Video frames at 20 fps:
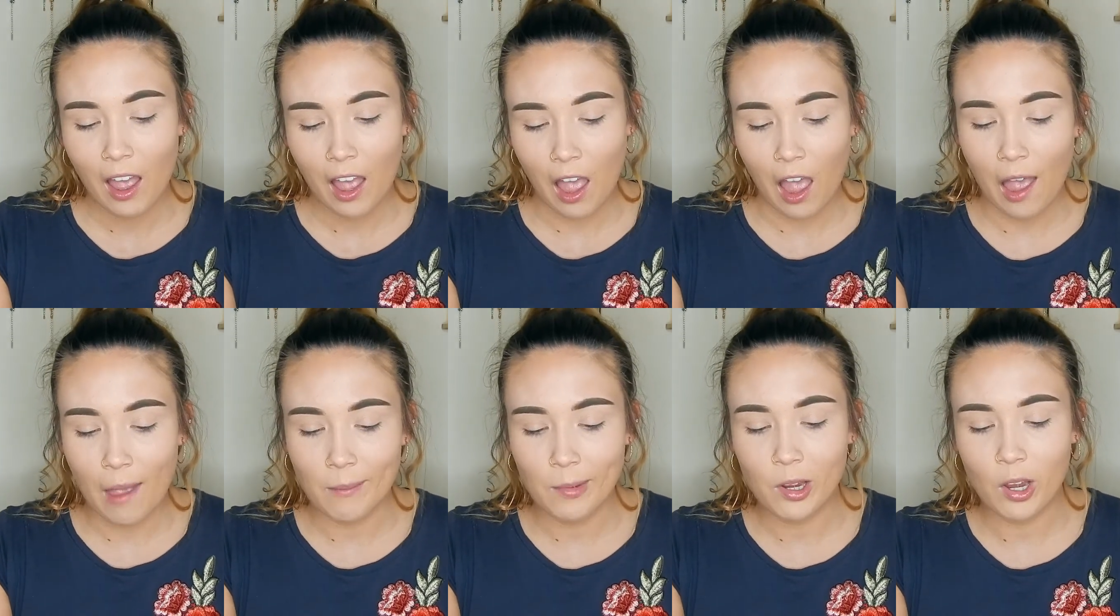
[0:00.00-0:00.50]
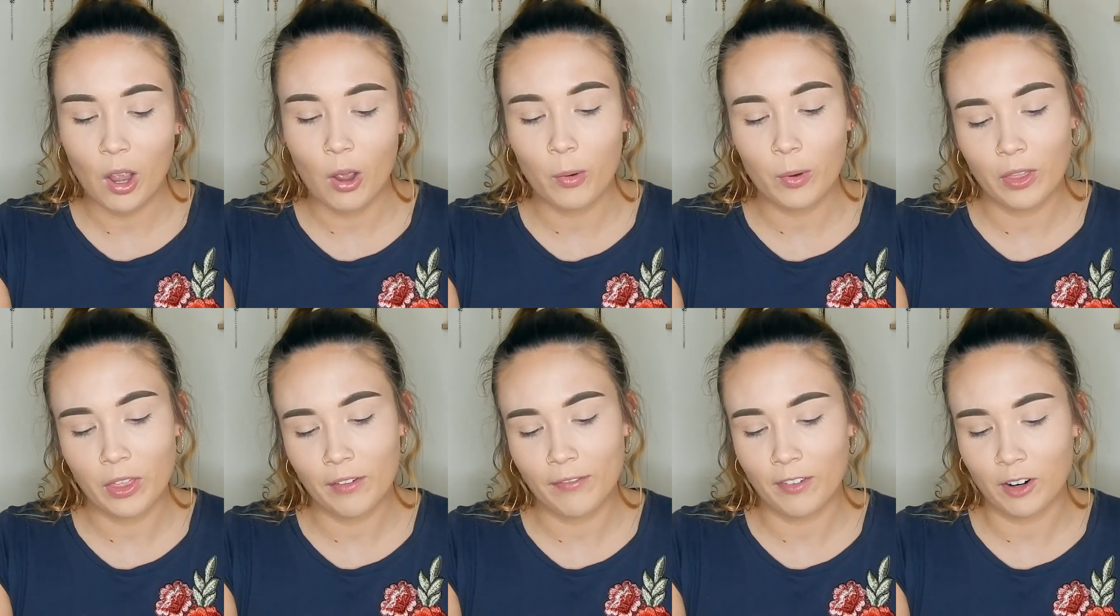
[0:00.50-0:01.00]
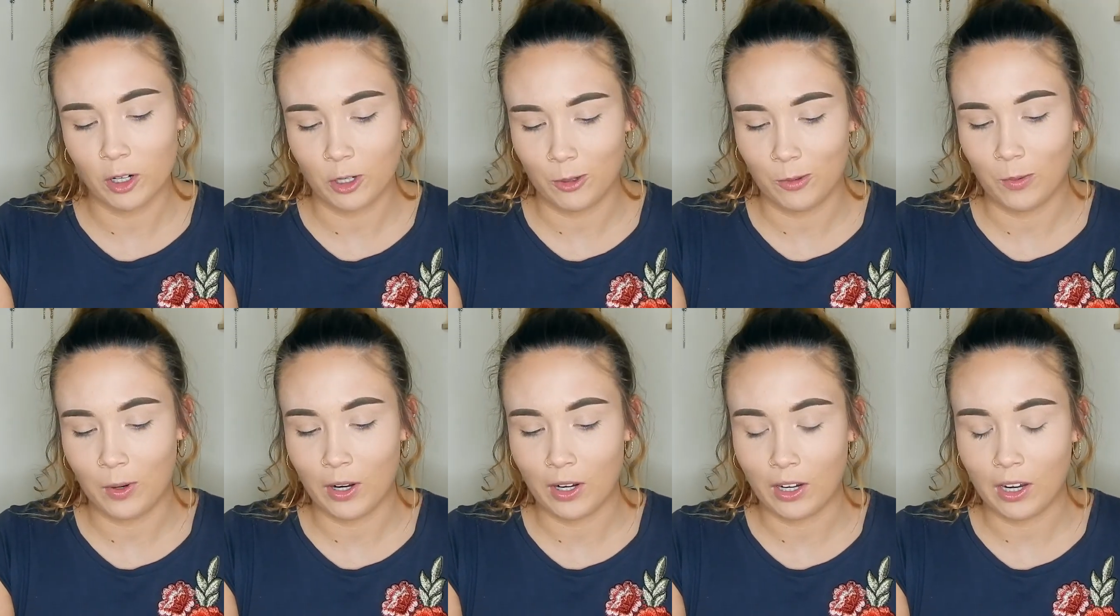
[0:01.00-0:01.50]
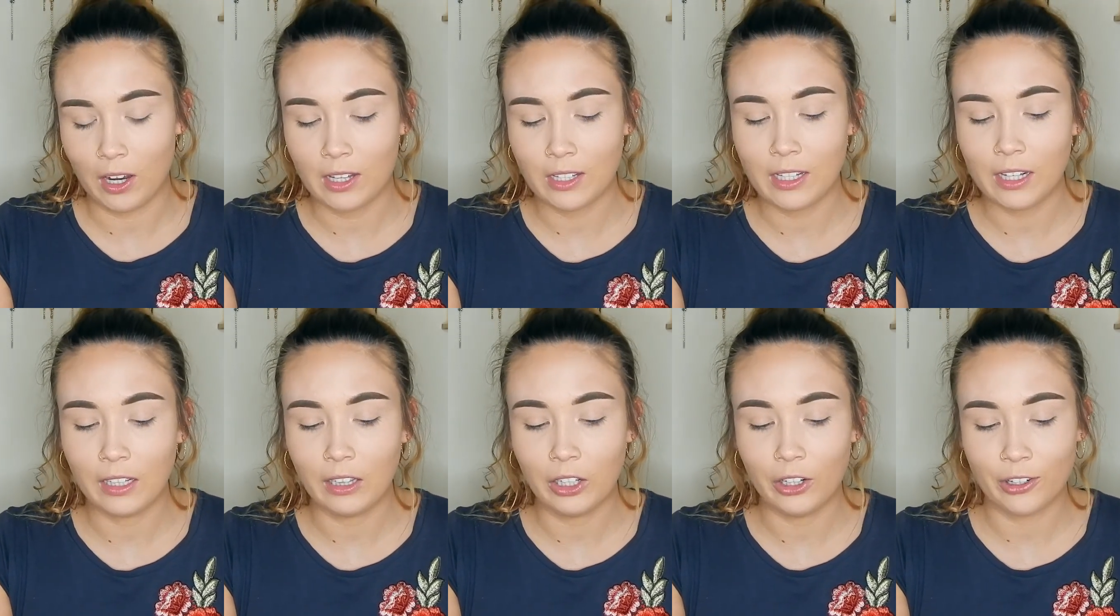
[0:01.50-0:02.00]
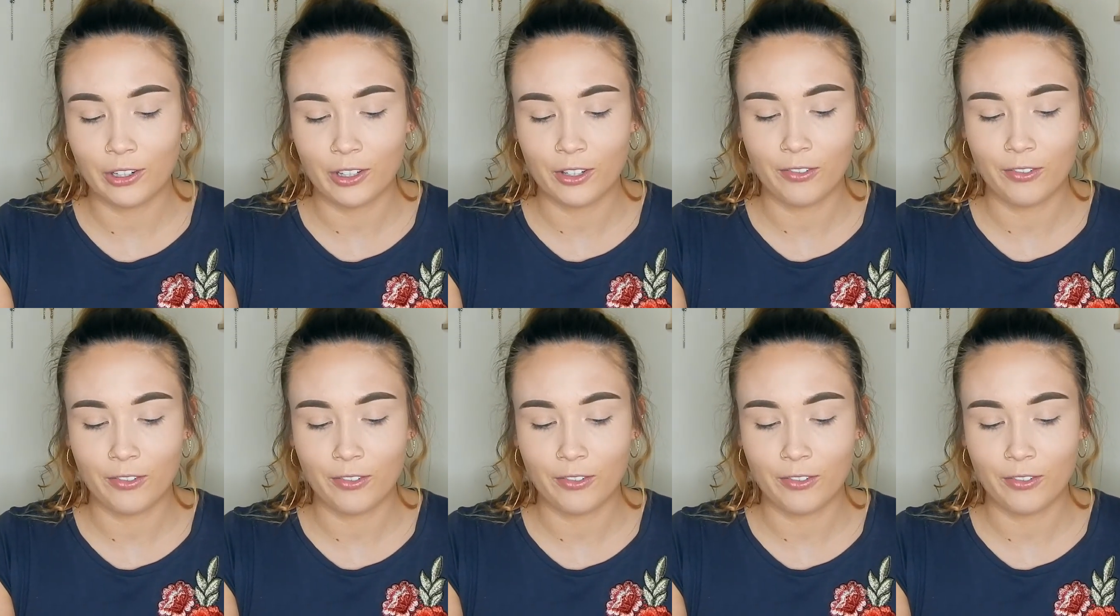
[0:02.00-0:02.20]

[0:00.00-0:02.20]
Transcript: I'm gonna go with the first one because it looks